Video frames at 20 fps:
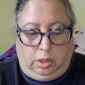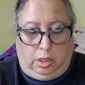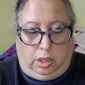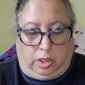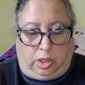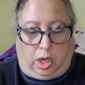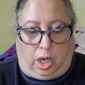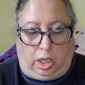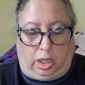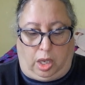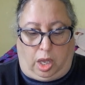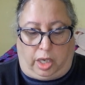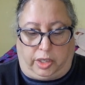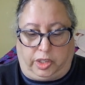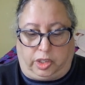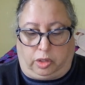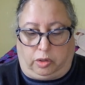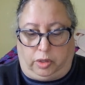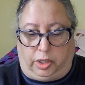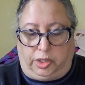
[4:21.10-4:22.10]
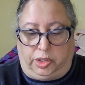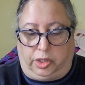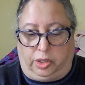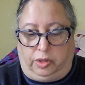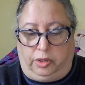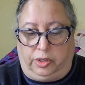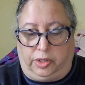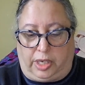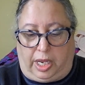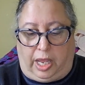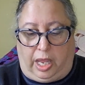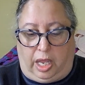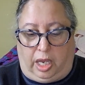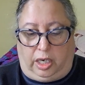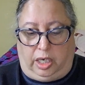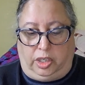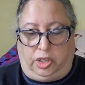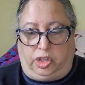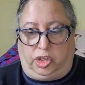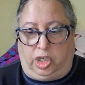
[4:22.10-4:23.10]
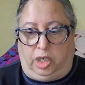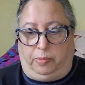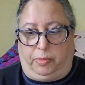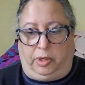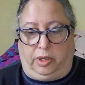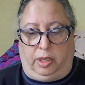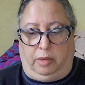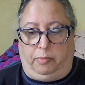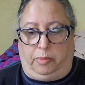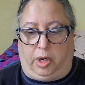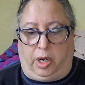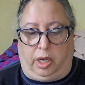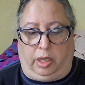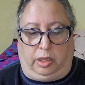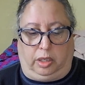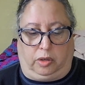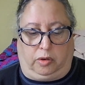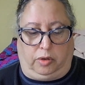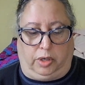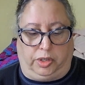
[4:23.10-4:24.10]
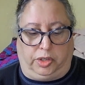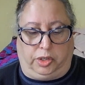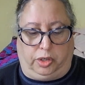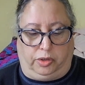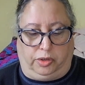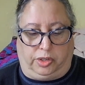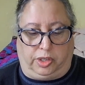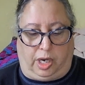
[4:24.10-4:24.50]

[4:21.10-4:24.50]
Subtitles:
got lots of crystals, and it's cheaper than buying the crystals